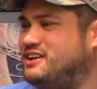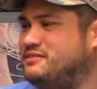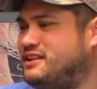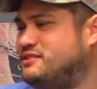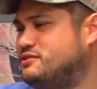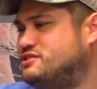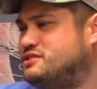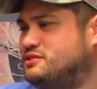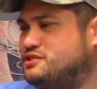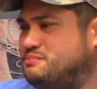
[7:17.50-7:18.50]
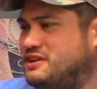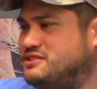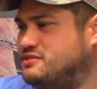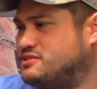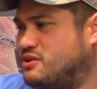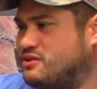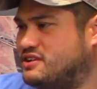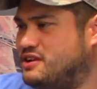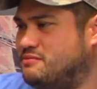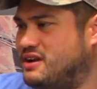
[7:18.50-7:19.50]
And those spacesuits are hard to
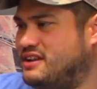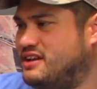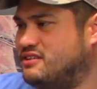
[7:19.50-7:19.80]
come by now